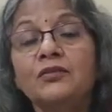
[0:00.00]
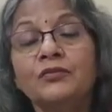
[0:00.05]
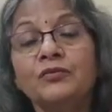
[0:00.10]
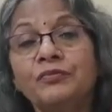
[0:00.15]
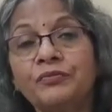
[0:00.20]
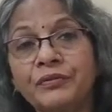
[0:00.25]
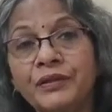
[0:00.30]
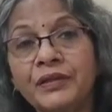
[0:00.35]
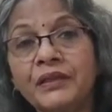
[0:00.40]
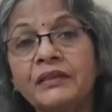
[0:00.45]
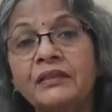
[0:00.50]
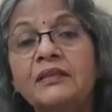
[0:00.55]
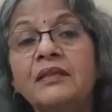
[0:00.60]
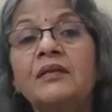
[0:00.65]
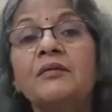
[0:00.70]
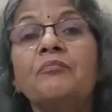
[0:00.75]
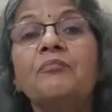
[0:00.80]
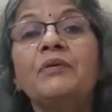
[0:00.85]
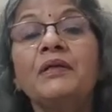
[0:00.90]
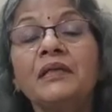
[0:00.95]
So friends,
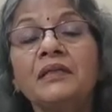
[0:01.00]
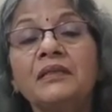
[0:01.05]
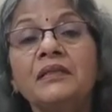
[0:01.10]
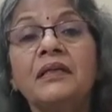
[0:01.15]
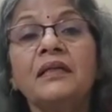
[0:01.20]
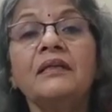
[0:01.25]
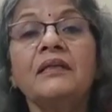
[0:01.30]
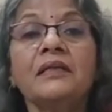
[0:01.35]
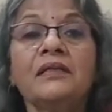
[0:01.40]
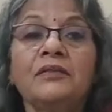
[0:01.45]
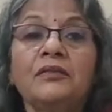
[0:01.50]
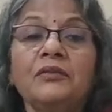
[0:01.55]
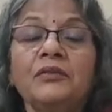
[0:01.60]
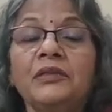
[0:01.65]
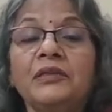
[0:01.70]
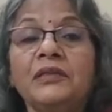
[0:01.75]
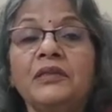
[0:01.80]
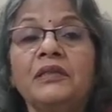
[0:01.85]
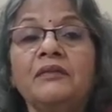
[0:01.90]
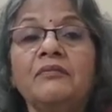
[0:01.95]
please get
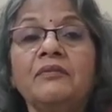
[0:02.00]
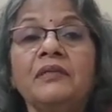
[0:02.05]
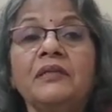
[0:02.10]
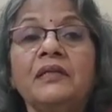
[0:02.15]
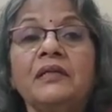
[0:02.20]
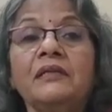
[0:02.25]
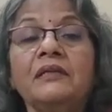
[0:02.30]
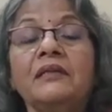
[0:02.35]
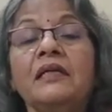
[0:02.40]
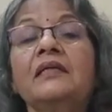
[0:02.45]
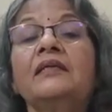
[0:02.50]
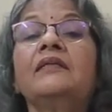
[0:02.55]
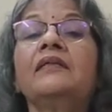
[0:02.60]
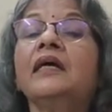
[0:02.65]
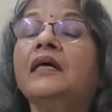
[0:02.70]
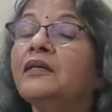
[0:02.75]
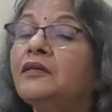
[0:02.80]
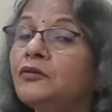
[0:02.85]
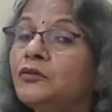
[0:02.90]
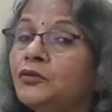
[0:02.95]
associated with us. And
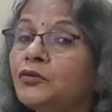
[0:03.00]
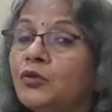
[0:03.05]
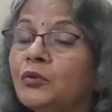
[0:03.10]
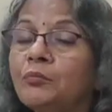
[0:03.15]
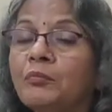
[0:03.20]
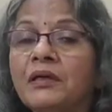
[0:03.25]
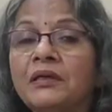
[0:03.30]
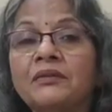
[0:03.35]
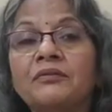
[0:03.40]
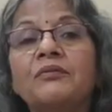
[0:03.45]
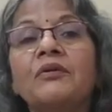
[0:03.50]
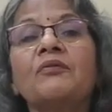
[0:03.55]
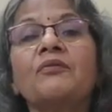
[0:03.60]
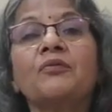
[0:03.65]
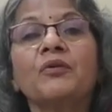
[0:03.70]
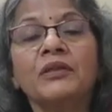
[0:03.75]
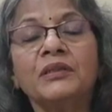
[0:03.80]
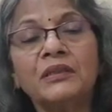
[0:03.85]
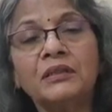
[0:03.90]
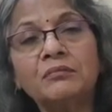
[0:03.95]
thank you so much for
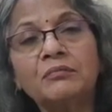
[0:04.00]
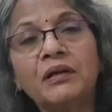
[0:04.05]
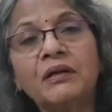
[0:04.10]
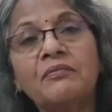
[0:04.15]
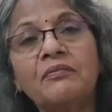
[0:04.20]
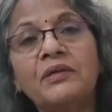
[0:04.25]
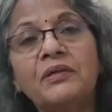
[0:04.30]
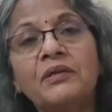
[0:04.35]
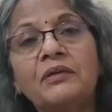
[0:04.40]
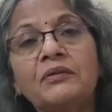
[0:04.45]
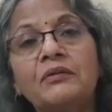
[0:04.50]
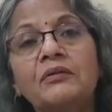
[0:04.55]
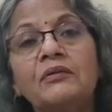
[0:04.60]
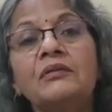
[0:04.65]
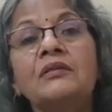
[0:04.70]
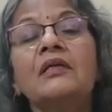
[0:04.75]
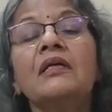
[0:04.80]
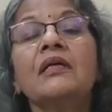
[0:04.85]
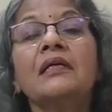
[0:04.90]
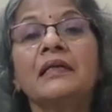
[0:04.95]
watching my
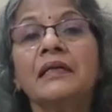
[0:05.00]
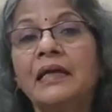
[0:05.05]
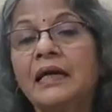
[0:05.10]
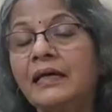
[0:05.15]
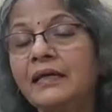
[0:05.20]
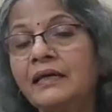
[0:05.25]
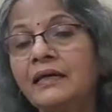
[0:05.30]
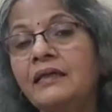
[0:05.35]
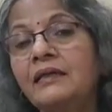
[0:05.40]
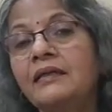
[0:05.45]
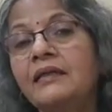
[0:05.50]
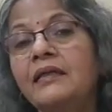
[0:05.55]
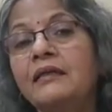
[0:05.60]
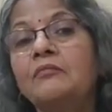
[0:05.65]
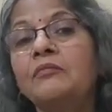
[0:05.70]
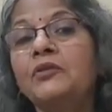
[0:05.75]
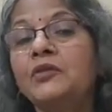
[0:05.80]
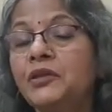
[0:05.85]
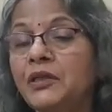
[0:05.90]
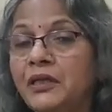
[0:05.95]
videos, liking
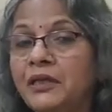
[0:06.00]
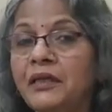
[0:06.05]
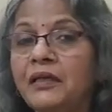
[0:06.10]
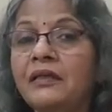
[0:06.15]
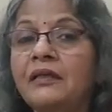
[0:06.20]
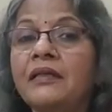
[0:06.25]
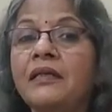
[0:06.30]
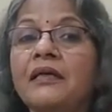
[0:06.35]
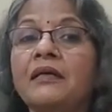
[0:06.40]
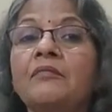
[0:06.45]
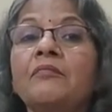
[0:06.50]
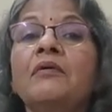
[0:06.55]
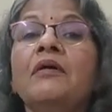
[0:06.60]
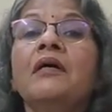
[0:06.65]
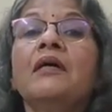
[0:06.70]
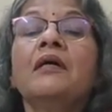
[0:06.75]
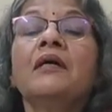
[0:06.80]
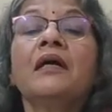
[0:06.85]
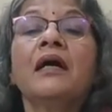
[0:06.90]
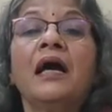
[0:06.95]
them, sharing them.
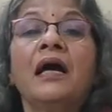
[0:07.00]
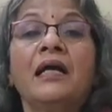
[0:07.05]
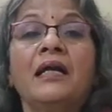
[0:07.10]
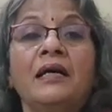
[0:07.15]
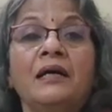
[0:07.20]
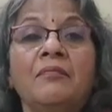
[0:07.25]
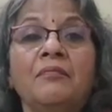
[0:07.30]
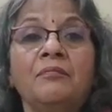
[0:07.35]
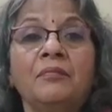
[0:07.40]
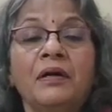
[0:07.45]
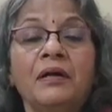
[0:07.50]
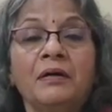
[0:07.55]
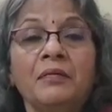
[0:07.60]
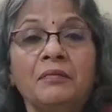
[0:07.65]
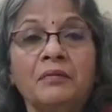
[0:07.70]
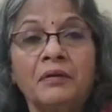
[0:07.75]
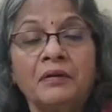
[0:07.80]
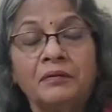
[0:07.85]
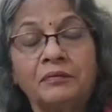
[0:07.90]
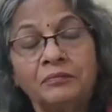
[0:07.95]
And
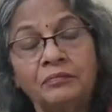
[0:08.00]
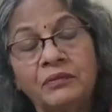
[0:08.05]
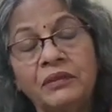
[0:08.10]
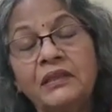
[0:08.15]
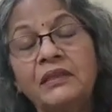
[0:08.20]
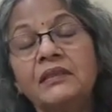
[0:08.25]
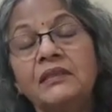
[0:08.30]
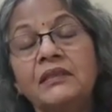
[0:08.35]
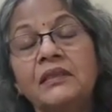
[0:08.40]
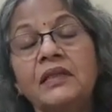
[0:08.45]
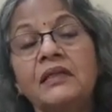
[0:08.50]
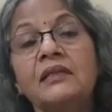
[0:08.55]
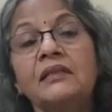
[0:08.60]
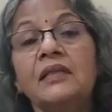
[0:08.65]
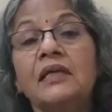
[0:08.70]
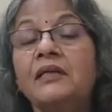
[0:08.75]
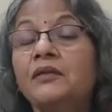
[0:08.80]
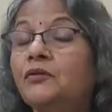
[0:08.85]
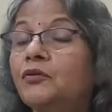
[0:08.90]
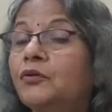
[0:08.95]
I'm these
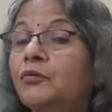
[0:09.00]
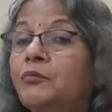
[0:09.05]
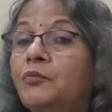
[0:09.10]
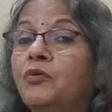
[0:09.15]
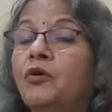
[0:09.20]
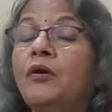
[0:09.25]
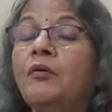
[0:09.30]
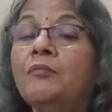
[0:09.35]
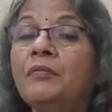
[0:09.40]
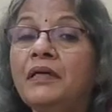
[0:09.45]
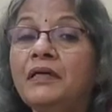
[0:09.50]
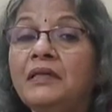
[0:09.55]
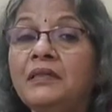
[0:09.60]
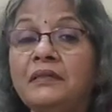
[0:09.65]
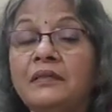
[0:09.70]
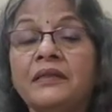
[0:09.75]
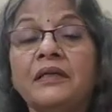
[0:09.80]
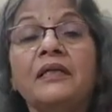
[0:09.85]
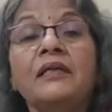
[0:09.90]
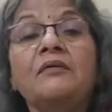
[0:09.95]
things and your comments
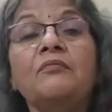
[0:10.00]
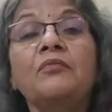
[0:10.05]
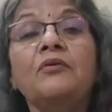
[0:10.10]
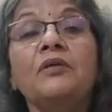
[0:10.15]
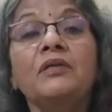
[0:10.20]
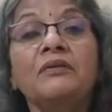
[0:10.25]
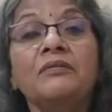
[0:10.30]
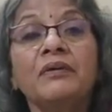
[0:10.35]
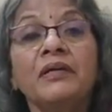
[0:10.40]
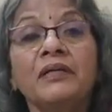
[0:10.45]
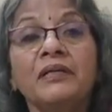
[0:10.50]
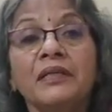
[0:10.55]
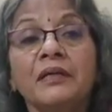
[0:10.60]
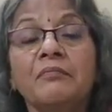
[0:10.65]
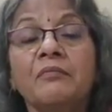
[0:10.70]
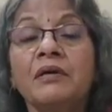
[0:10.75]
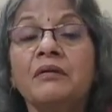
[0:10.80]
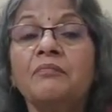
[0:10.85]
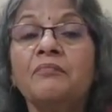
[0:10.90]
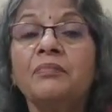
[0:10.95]
really motivate
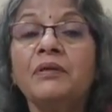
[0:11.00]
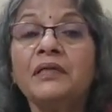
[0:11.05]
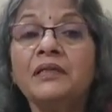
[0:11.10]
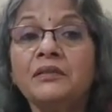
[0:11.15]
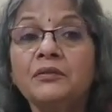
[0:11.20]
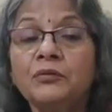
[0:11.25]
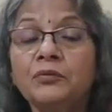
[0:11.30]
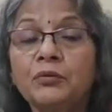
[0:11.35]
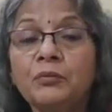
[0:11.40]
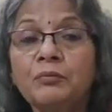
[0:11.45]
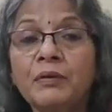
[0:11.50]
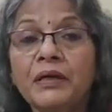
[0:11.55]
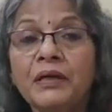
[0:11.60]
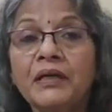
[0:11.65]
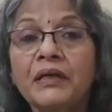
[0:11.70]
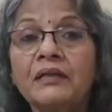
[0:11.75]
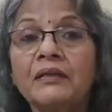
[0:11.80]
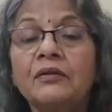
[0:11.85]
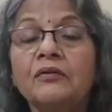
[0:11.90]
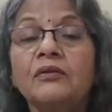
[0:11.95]
them. And please do
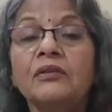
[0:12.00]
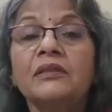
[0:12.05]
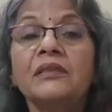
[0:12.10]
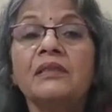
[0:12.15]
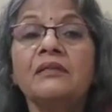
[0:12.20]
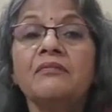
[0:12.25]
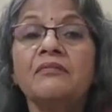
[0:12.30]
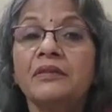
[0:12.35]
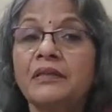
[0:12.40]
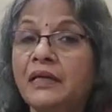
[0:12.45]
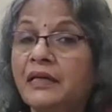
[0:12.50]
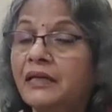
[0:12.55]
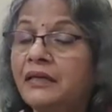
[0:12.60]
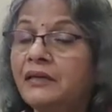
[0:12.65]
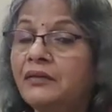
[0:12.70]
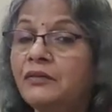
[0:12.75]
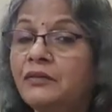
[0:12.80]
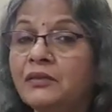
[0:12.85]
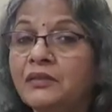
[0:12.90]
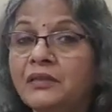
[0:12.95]
make it yourself, try
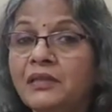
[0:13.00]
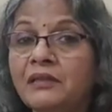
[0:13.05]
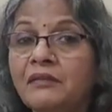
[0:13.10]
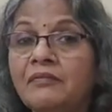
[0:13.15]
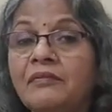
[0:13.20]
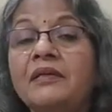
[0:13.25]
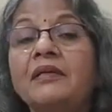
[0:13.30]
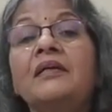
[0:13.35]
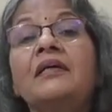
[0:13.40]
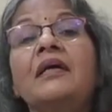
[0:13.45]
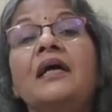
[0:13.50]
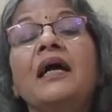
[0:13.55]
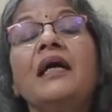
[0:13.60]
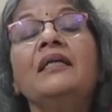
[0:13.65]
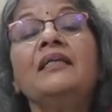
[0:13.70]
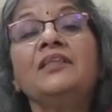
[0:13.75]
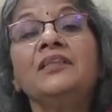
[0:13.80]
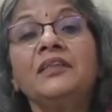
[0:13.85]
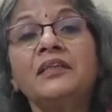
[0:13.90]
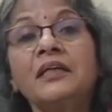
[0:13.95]
it yourself
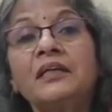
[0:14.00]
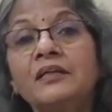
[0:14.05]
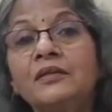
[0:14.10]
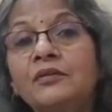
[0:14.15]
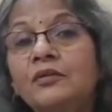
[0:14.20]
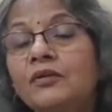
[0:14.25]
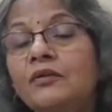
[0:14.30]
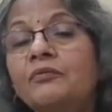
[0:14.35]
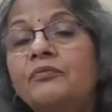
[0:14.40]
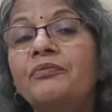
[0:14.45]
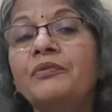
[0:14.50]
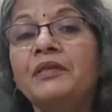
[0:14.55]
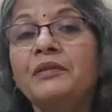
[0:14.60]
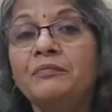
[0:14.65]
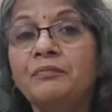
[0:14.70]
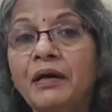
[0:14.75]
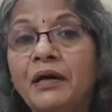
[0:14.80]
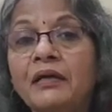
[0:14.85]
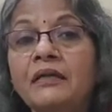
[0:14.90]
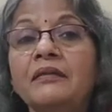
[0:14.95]
and share your
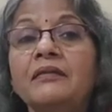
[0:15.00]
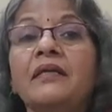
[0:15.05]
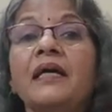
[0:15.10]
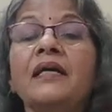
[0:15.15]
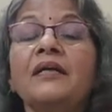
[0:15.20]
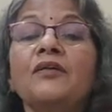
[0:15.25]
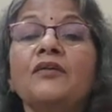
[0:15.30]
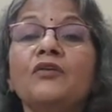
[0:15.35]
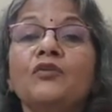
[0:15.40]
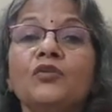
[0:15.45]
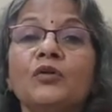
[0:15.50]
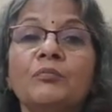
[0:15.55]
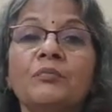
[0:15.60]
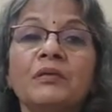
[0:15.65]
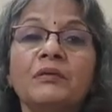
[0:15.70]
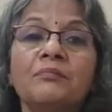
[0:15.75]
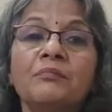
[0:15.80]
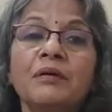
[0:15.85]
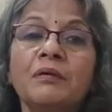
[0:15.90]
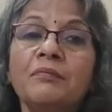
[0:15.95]
feedback. Thank you so
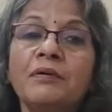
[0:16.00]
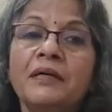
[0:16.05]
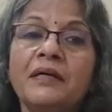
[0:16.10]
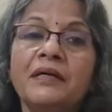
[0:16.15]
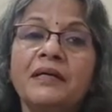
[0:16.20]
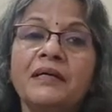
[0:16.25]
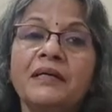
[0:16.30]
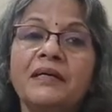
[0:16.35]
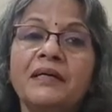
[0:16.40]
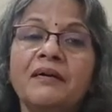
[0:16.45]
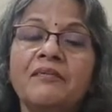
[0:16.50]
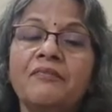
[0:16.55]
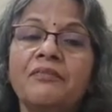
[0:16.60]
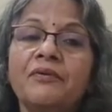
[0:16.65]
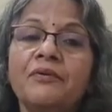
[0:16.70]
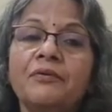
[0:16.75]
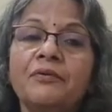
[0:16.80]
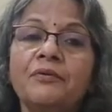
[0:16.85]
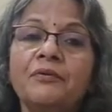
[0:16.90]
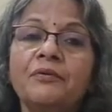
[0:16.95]
much. Bye-bye. Love
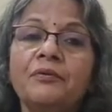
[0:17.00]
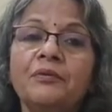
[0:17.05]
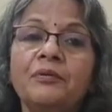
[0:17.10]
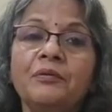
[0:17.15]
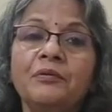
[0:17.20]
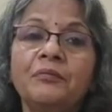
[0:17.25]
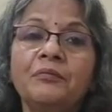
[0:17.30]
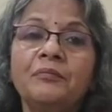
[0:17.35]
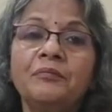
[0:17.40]
you.